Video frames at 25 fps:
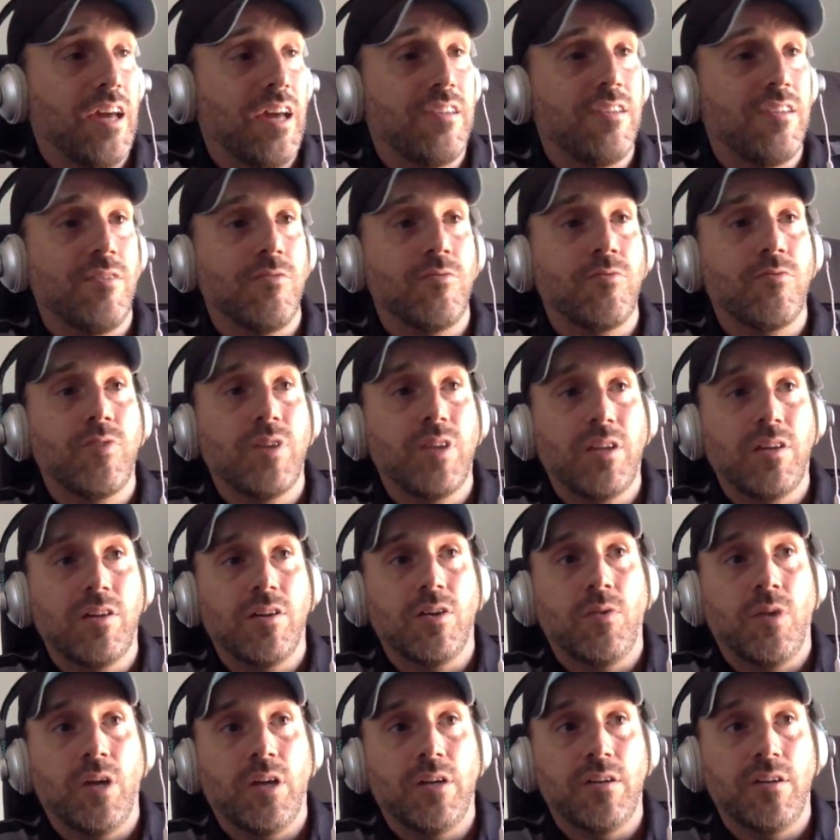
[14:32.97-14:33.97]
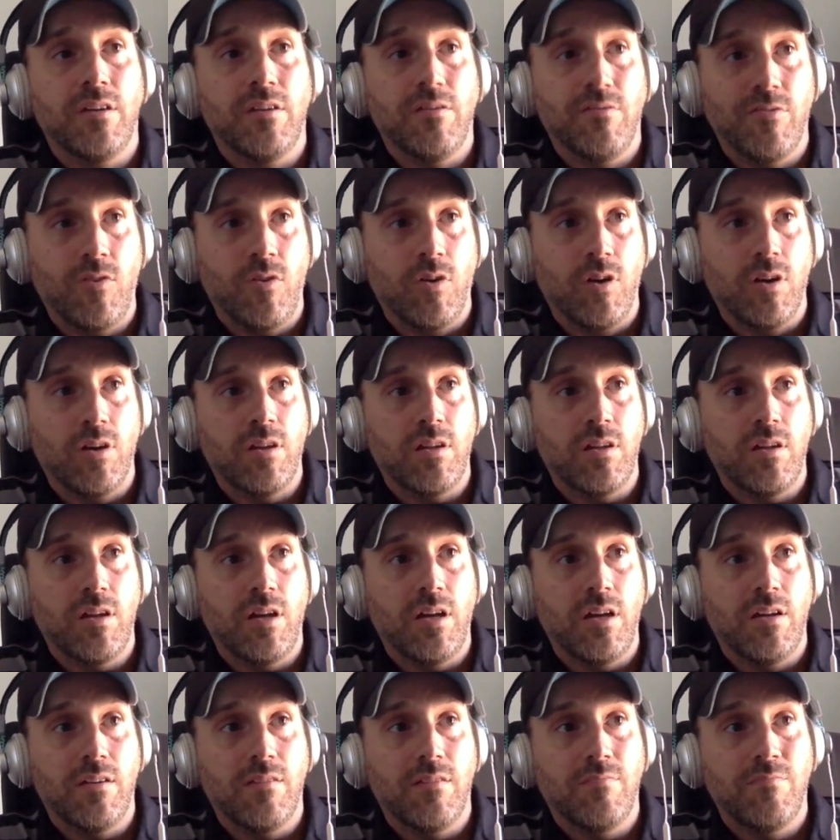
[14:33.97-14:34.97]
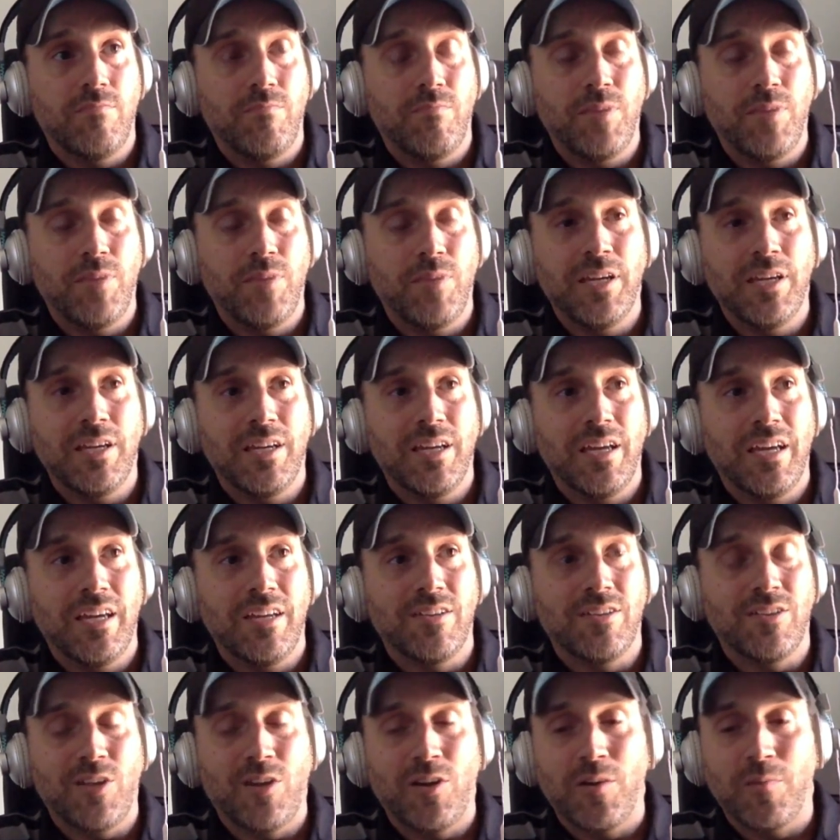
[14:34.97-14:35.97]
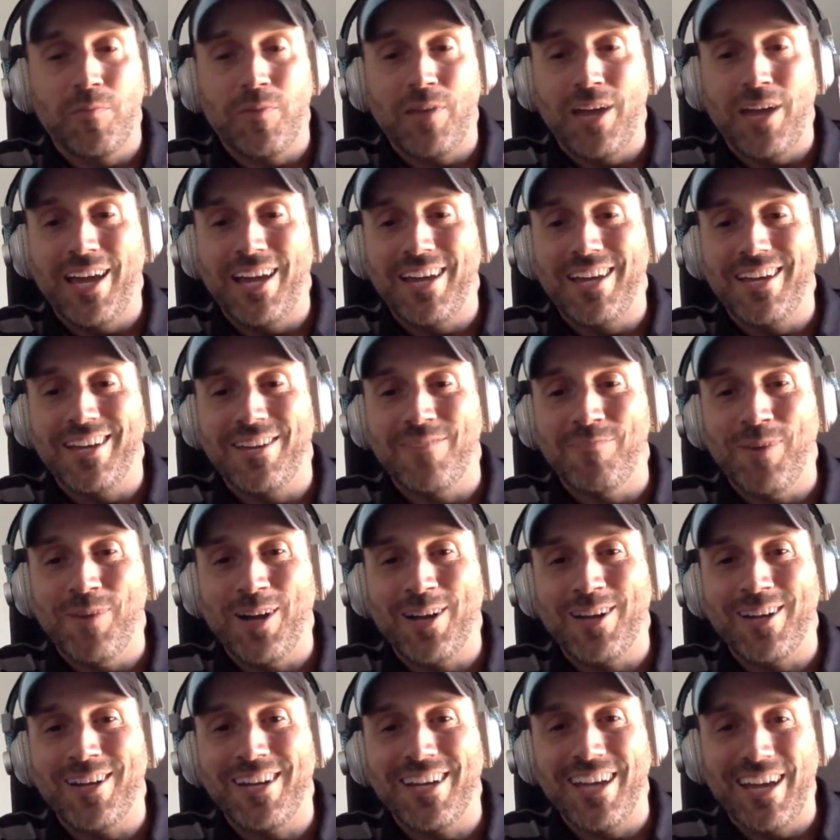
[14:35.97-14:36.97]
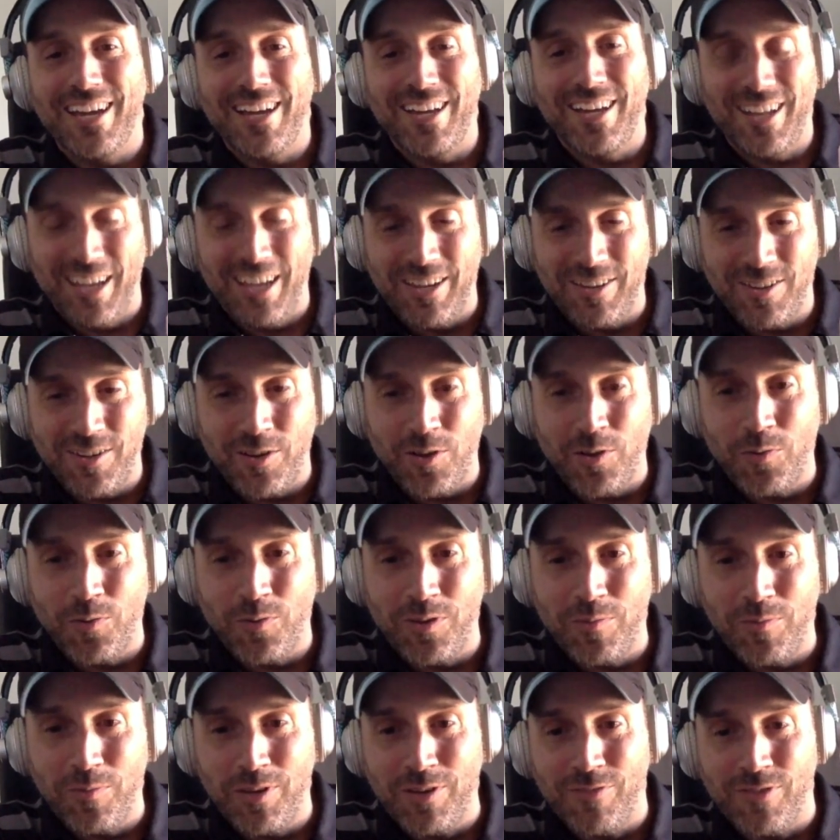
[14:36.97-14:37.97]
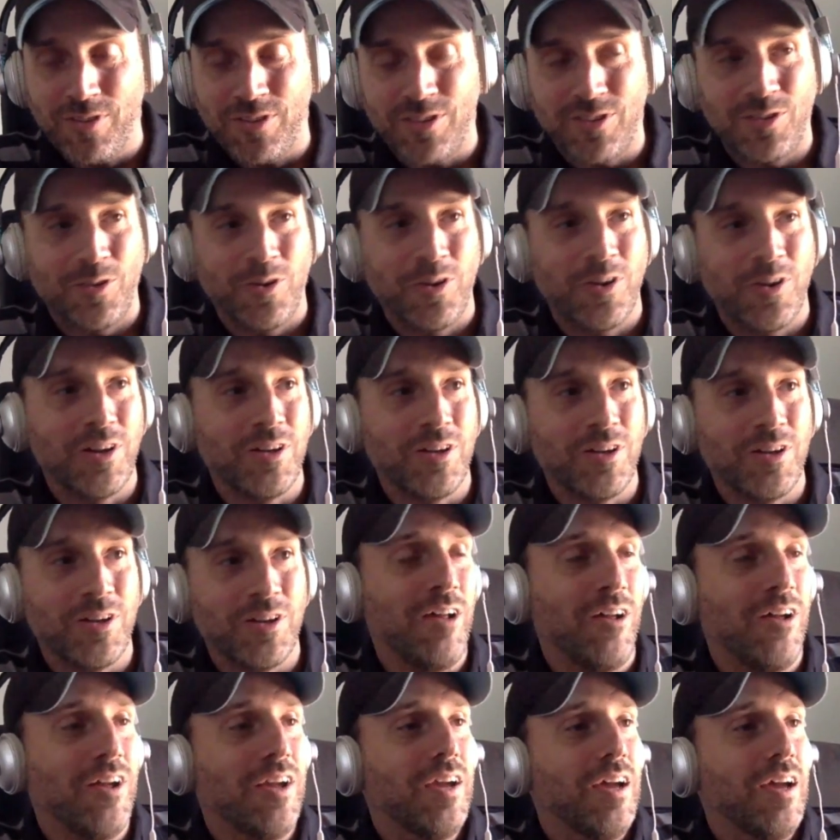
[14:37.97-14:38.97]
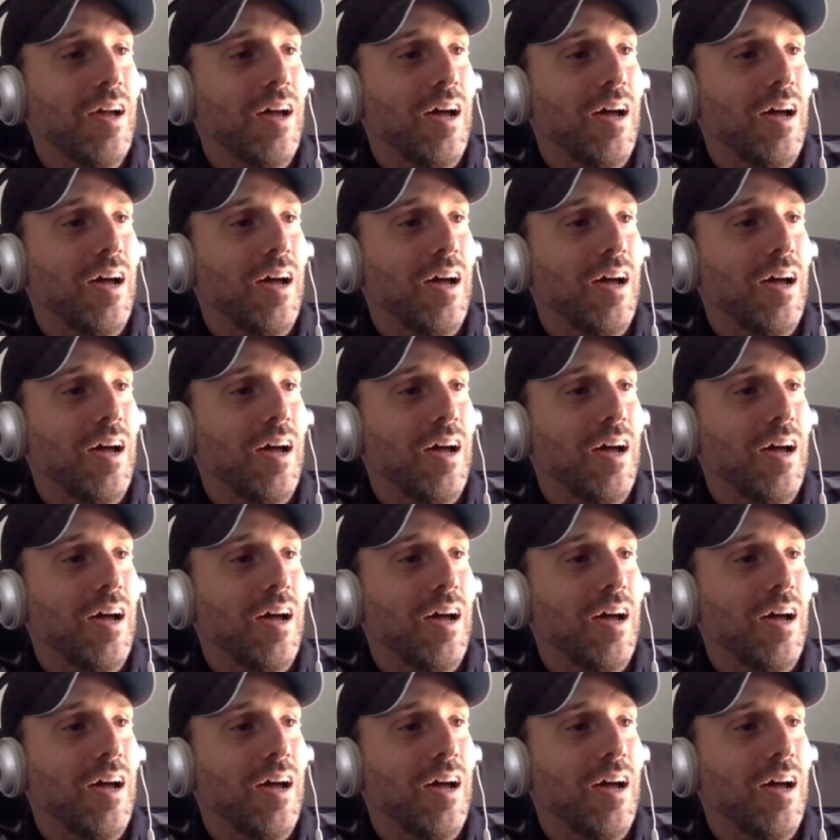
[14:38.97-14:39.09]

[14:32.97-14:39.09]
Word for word: that's a really good question. Of course, uh, being a startup guy and a marketing guy, I'll answer it with a bit of a story as well.